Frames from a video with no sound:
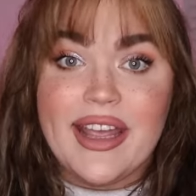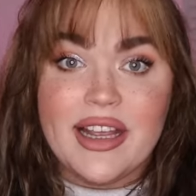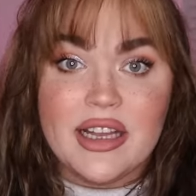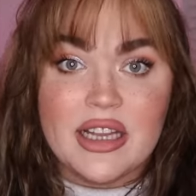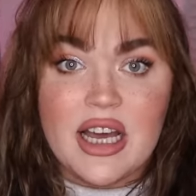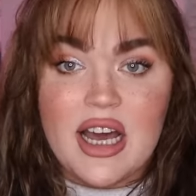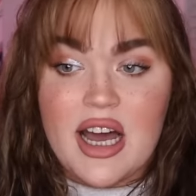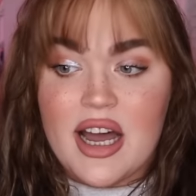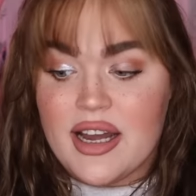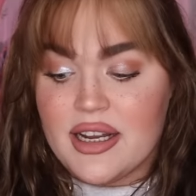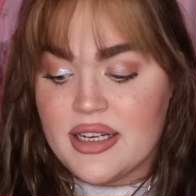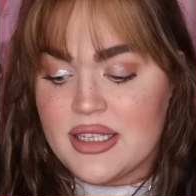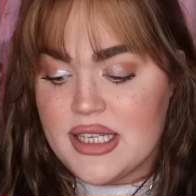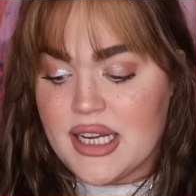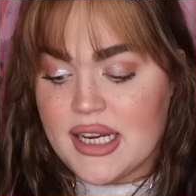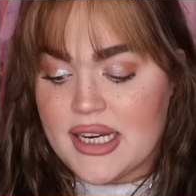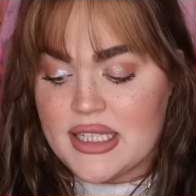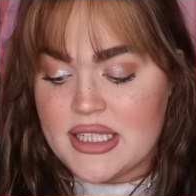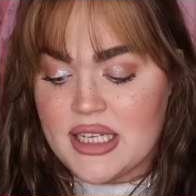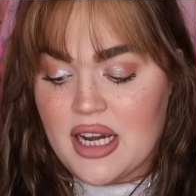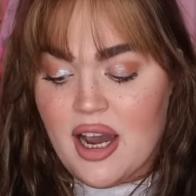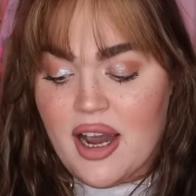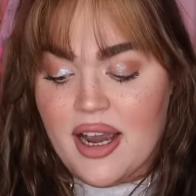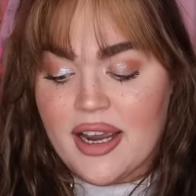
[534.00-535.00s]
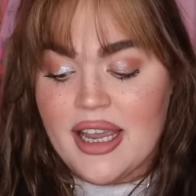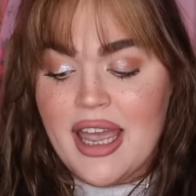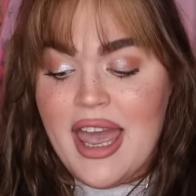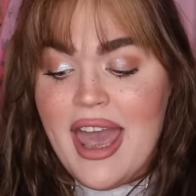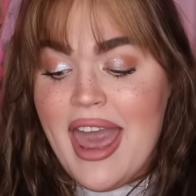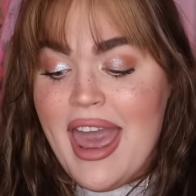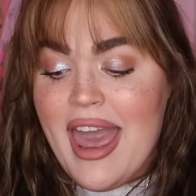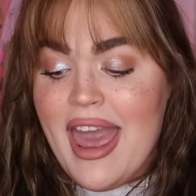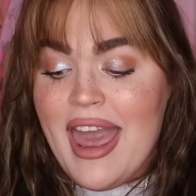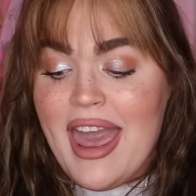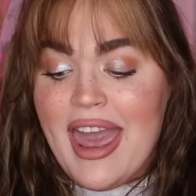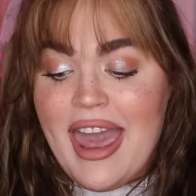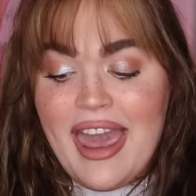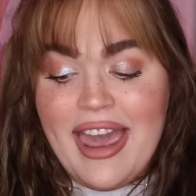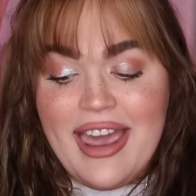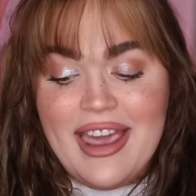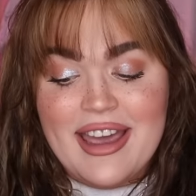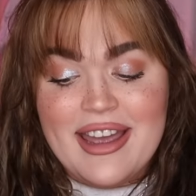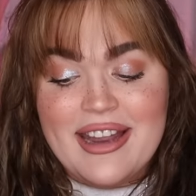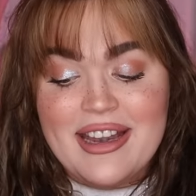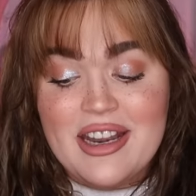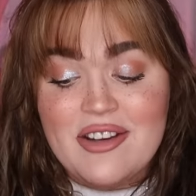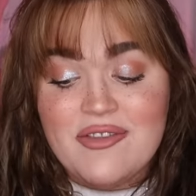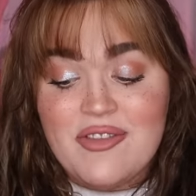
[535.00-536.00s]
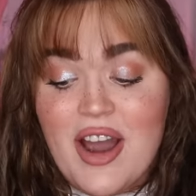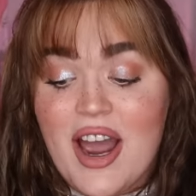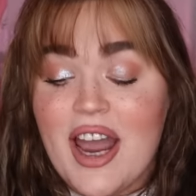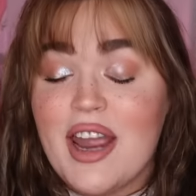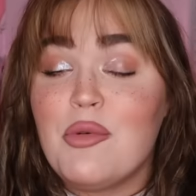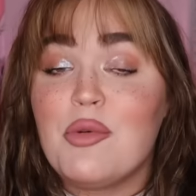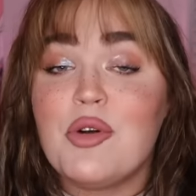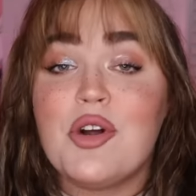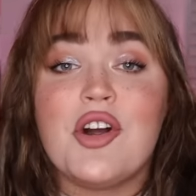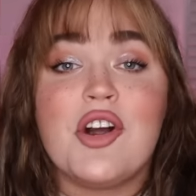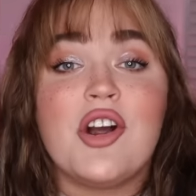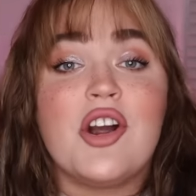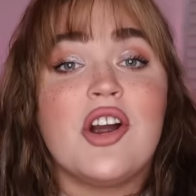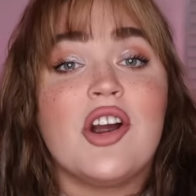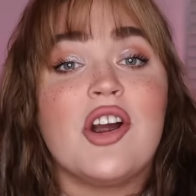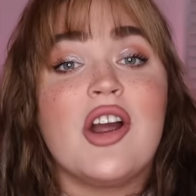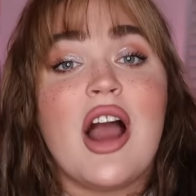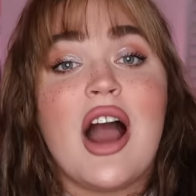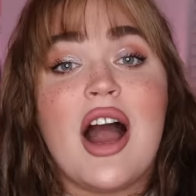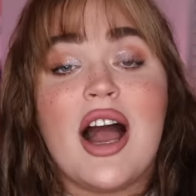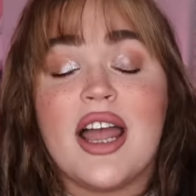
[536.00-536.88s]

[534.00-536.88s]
Ayla on TikTok. And if I were her,